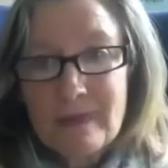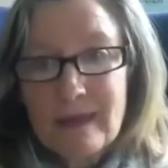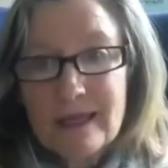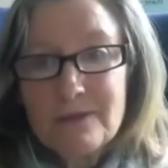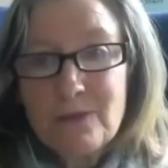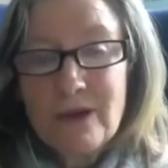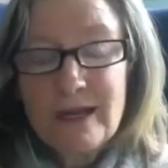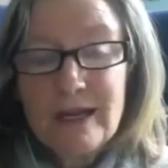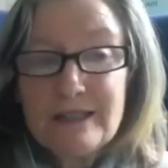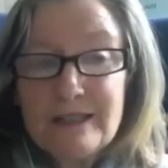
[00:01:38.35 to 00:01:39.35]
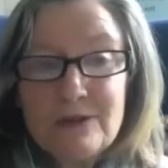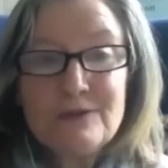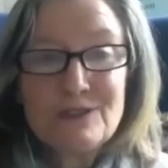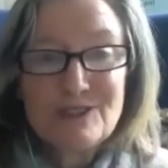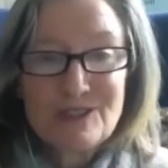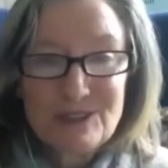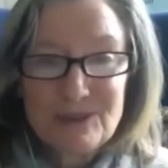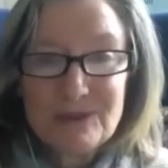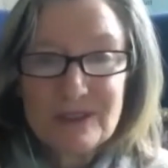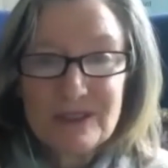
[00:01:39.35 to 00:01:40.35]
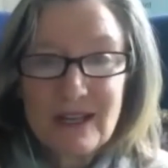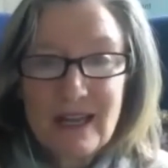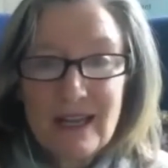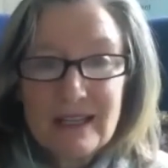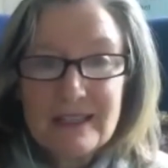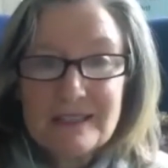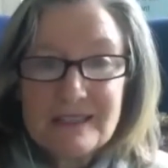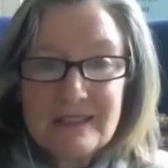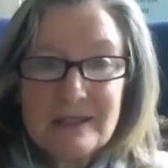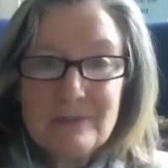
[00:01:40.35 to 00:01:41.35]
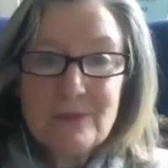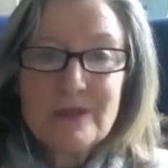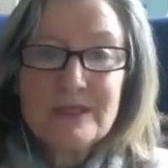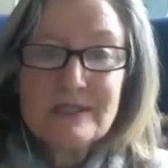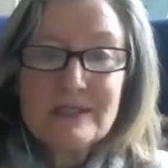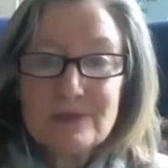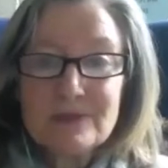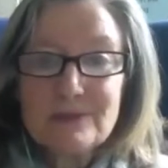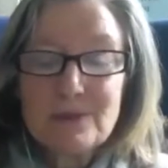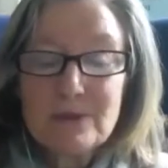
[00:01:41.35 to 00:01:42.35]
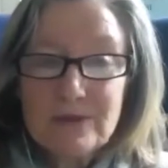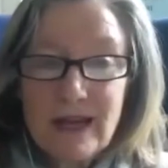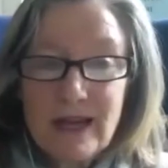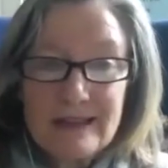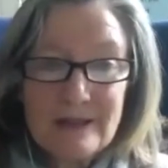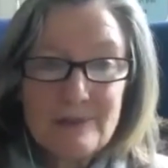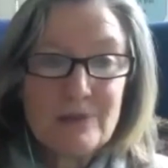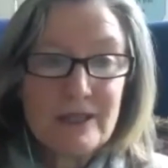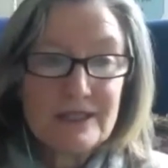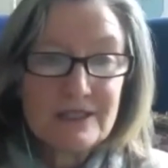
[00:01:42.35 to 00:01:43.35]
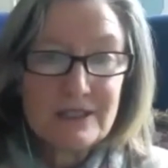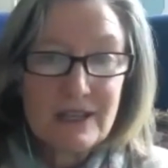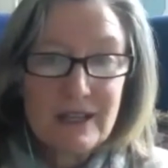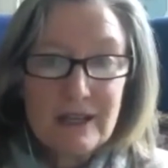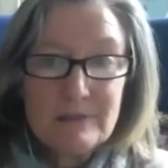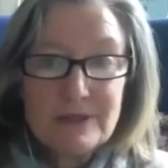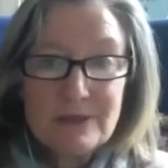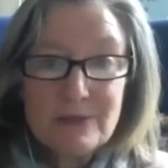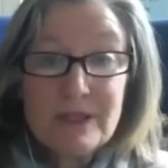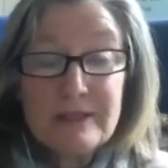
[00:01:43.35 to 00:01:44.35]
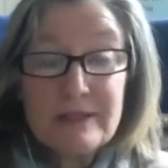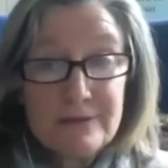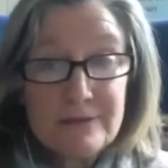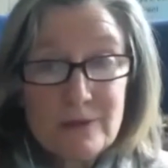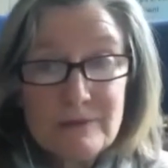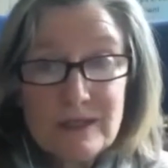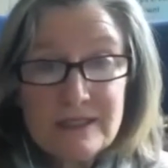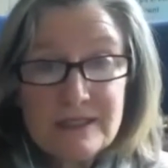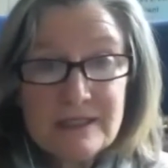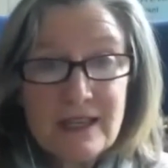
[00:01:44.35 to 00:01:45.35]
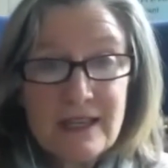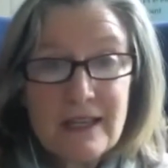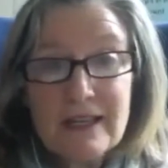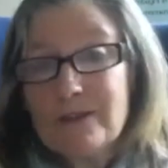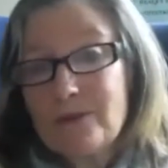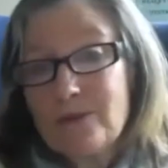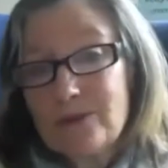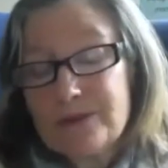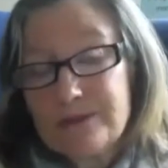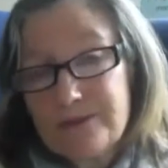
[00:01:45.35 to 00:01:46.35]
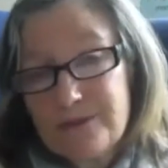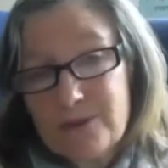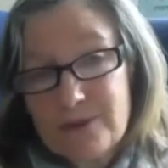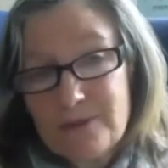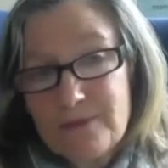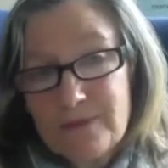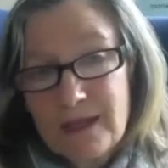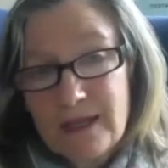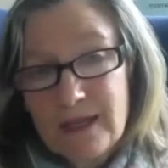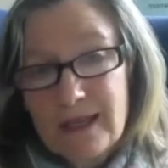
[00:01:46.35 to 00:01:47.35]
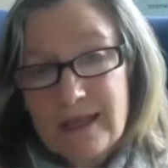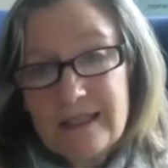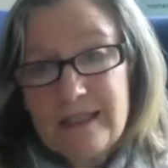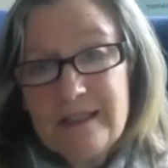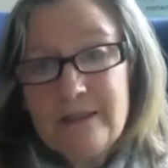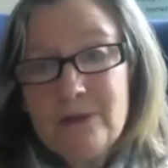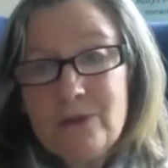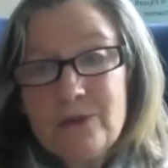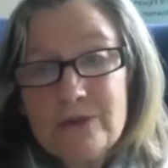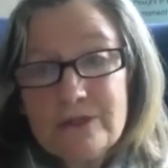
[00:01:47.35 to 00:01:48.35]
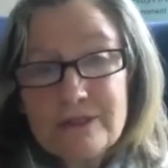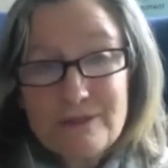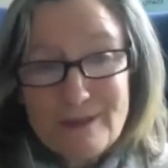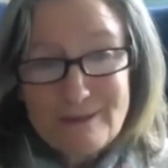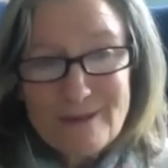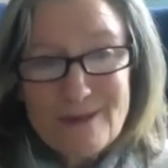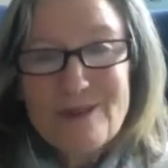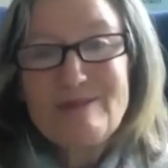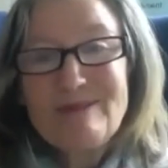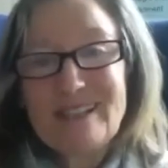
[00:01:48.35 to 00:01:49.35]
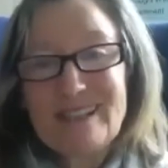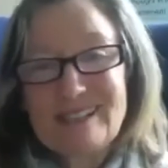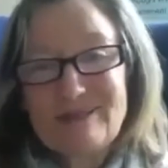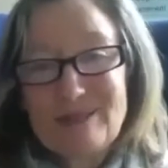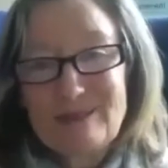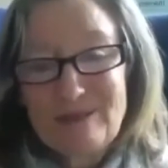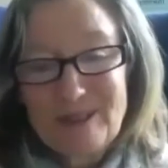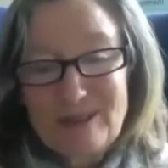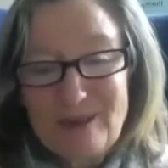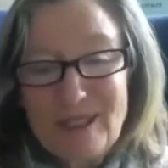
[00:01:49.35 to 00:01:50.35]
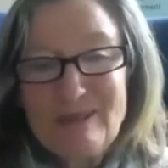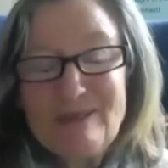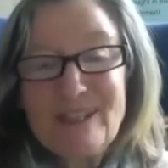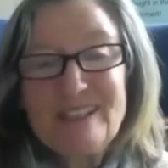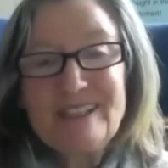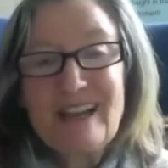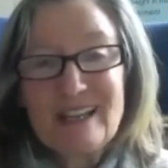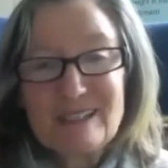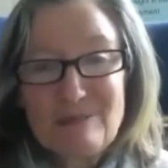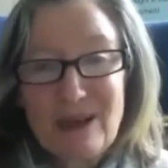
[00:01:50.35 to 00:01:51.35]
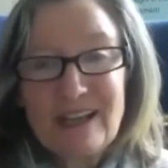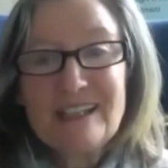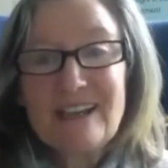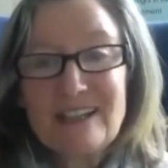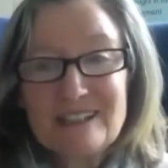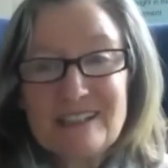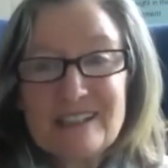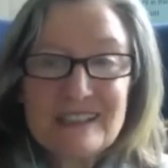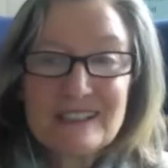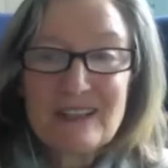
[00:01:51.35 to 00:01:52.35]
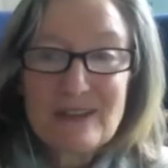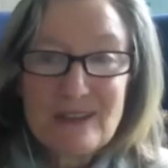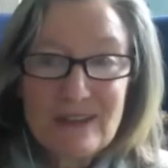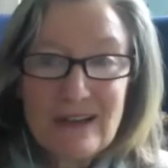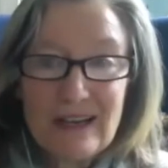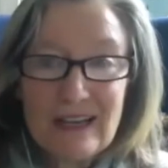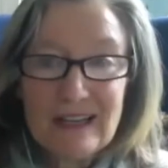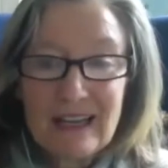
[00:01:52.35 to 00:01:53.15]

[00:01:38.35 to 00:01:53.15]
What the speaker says: And what I know for sure is that the principles provide the bridge between the formless and the world of form. And in the world of the formless, when we realize mind, consciousness, and thought,